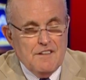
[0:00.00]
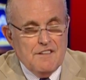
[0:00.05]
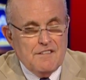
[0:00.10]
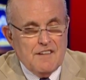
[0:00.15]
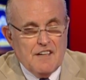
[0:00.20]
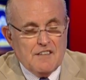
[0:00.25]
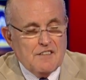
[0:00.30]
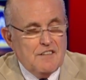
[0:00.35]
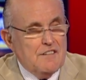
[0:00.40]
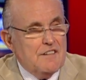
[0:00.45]

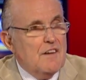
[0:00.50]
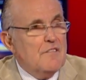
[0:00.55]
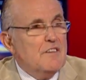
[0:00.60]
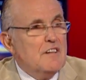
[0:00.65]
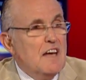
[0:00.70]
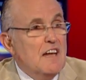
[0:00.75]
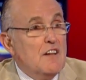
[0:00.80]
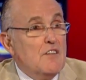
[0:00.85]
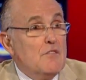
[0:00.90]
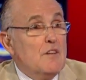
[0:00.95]
Section
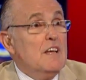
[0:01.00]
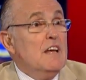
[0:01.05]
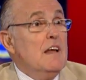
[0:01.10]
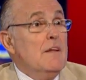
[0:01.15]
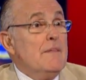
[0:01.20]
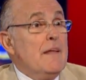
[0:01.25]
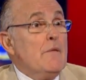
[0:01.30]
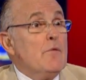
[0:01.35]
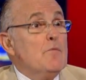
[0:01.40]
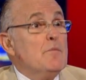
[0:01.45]
793,
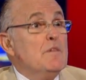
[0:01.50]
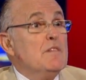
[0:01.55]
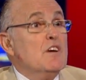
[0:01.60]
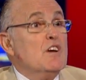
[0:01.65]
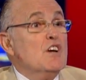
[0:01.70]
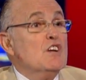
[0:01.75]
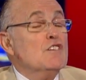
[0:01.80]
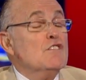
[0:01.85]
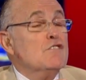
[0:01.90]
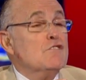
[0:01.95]
that would be the
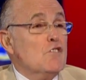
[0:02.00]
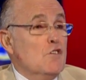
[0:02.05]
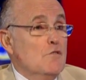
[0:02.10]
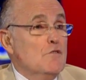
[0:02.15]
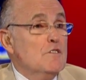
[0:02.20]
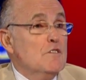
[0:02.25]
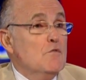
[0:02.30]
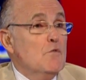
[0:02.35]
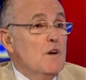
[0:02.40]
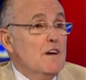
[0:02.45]

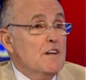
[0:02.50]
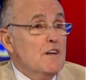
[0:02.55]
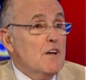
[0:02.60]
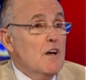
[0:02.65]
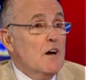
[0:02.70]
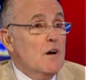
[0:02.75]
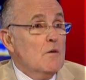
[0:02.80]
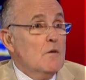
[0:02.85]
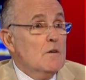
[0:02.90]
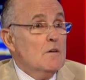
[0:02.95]
conservative way to
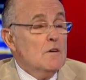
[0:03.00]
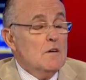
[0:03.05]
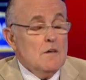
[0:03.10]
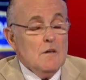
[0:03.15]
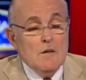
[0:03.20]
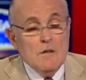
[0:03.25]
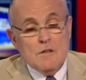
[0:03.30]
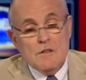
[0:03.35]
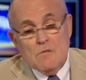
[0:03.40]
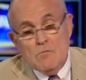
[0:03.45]
go.
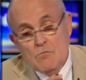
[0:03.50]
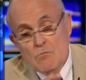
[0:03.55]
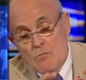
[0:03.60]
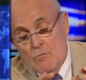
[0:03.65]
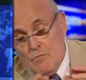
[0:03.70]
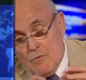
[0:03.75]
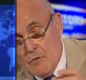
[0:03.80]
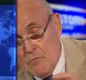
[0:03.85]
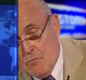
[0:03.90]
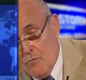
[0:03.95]

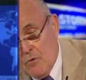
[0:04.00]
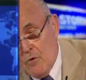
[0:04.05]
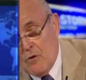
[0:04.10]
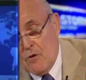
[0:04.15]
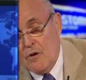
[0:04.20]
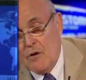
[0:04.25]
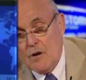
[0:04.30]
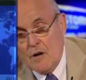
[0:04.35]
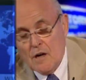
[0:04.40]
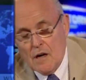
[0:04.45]
The
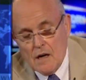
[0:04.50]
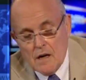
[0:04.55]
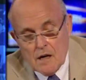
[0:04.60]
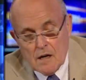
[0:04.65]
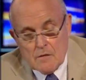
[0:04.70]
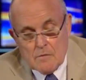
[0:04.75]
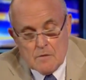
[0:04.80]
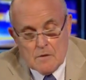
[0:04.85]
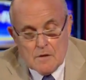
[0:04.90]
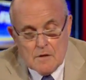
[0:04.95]

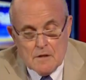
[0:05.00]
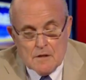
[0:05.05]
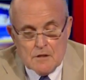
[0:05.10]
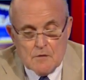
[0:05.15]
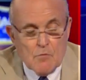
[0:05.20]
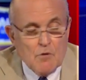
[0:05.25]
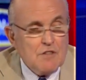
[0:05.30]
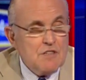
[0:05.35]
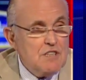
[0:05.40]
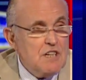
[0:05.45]

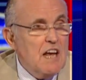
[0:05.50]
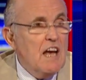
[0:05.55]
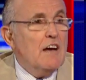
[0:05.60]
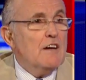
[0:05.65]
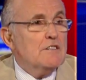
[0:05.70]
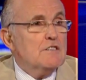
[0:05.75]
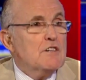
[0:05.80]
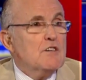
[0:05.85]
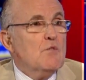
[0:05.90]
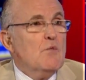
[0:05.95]
more
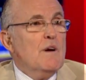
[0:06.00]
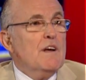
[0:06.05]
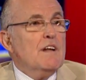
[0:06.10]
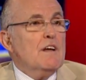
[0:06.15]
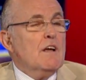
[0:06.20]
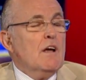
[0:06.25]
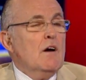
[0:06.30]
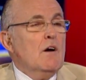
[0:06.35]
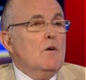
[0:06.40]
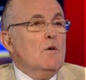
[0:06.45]
challenging way to
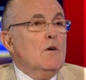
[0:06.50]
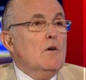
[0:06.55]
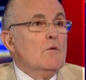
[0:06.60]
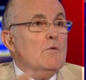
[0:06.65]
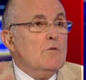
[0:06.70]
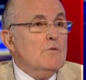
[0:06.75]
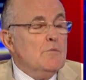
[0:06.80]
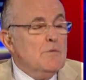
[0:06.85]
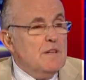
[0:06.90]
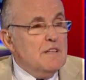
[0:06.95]
go
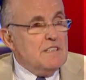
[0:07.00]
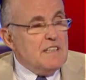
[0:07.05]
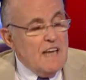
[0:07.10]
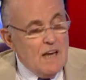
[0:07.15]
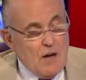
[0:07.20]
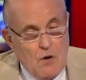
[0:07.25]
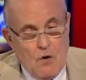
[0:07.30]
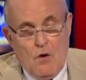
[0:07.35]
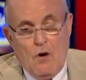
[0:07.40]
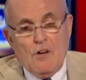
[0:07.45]
would be to
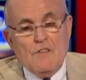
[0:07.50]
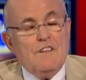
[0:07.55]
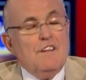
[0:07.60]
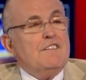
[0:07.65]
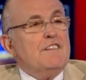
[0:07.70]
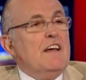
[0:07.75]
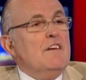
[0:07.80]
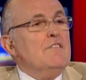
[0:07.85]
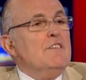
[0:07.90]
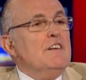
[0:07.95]
take all of
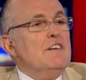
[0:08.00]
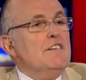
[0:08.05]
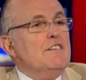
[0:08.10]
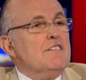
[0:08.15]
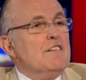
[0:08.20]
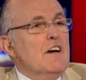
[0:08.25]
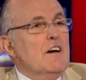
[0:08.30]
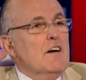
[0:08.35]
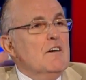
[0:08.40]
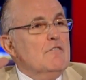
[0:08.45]
this evidence
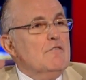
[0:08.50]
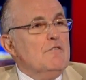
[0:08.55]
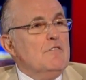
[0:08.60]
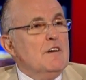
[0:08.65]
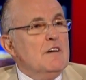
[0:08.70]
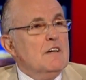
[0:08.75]
of